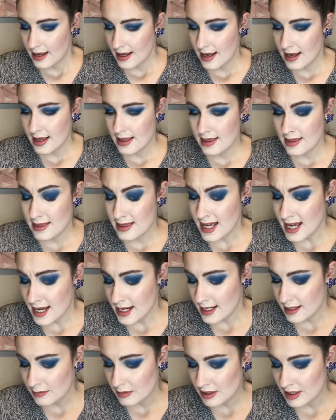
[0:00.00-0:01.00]
And then
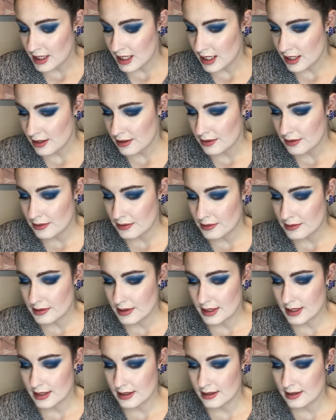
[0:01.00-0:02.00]
I'm going to
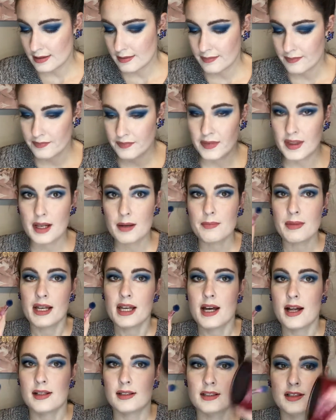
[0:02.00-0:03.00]
use my
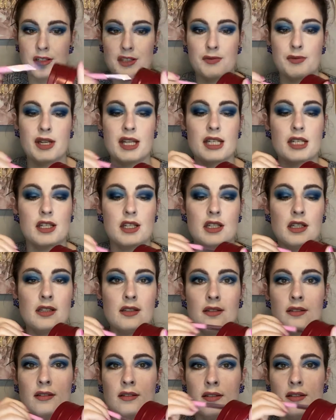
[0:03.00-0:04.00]
color switch,
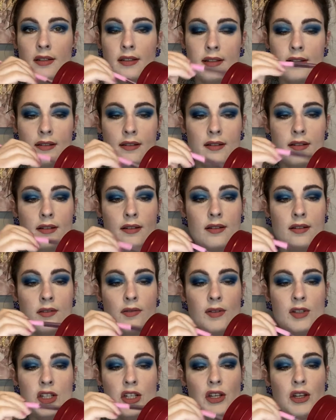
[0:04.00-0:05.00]

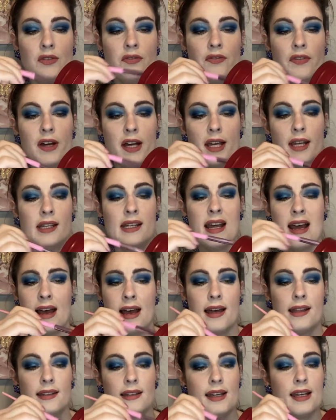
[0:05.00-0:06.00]
which you can find
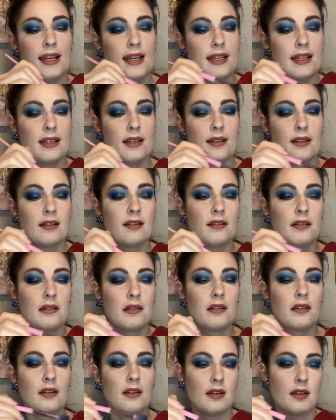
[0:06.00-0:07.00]
at like
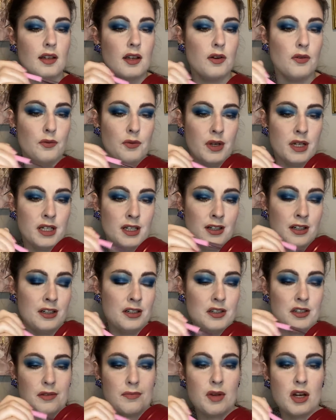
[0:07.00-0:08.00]

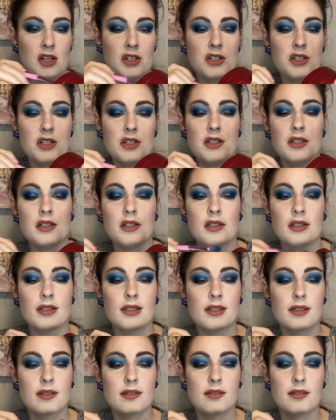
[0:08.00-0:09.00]
Winners,
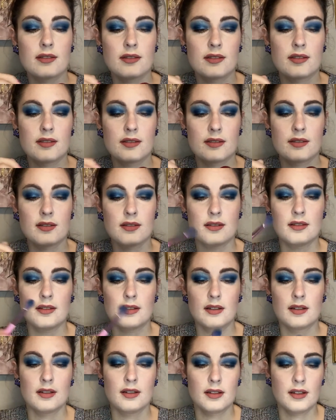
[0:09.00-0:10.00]
Marshalls,
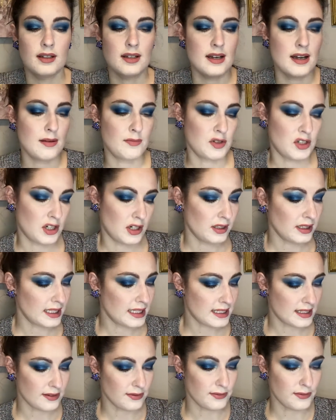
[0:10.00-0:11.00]
I'm sure like
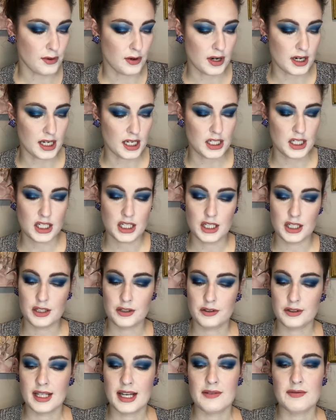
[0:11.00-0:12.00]
Sephora
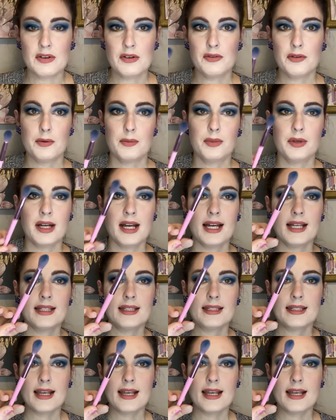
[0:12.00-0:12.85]
too. They have different brands.